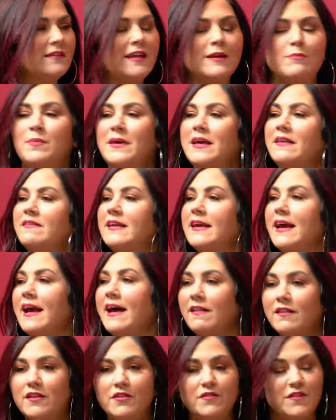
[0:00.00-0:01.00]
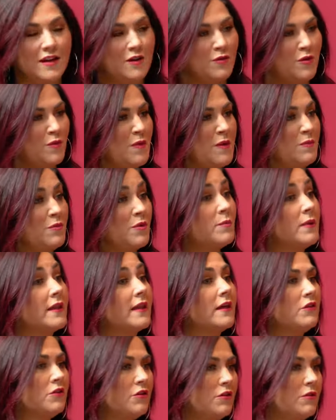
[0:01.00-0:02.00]
Like mm-hmm. be in the elevator with people and be
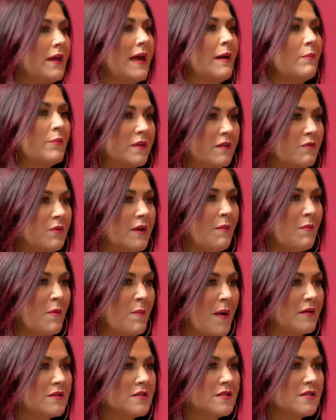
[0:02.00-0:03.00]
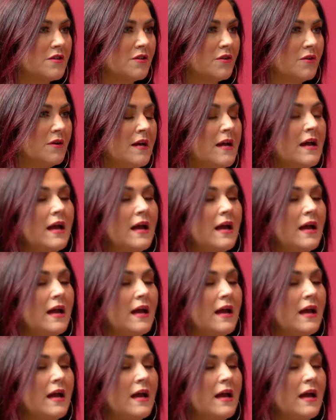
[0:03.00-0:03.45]
like, you can't believe what I'm about to do